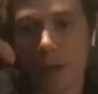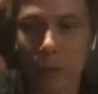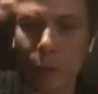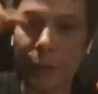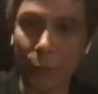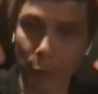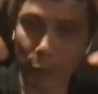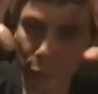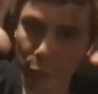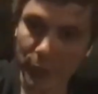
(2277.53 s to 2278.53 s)
right now we're
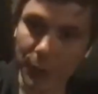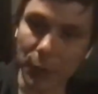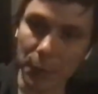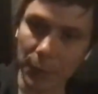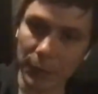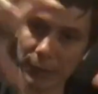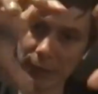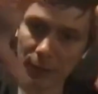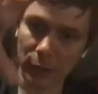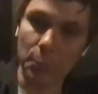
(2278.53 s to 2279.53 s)
focusing on
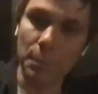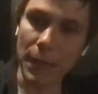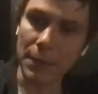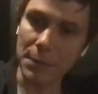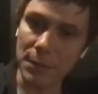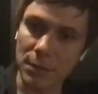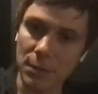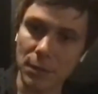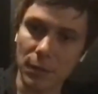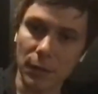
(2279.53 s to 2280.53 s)
building the pipes,
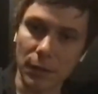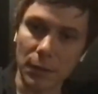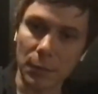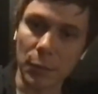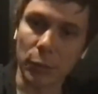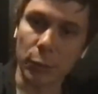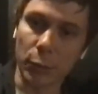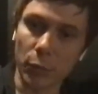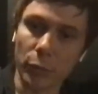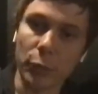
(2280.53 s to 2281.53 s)
but we
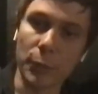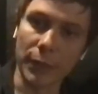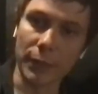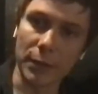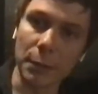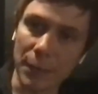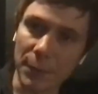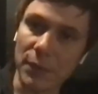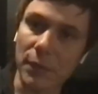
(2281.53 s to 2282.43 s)
want to make these pipes